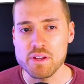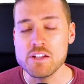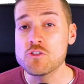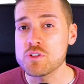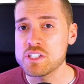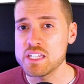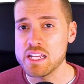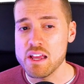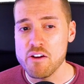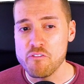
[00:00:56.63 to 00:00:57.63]
interesting
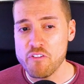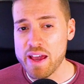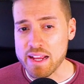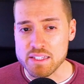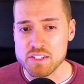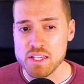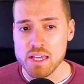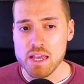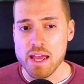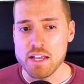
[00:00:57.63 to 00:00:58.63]
facts.
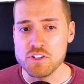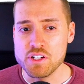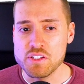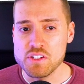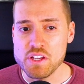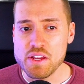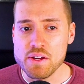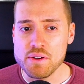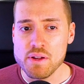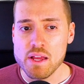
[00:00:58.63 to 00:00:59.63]
As you can see
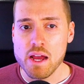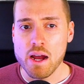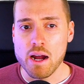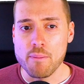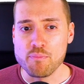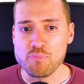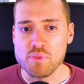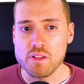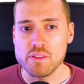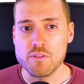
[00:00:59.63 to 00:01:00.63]
here, Um,
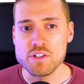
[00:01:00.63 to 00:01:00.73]
there is